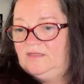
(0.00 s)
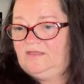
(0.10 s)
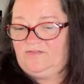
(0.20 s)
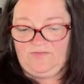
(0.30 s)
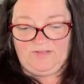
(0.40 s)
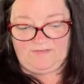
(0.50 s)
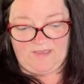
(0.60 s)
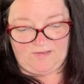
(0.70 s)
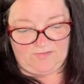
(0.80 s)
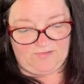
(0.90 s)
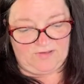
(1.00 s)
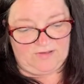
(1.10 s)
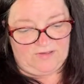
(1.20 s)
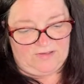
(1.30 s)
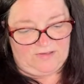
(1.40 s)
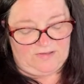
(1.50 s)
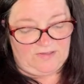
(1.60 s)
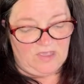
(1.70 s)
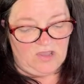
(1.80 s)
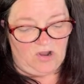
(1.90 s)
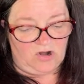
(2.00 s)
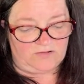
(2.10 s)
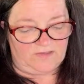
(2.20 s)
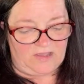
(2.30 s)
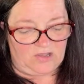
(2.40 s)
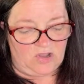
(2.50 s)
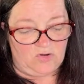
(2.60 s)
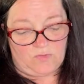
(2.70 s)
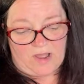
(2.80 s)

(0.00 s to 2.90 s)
It's fantastic. Art Deco,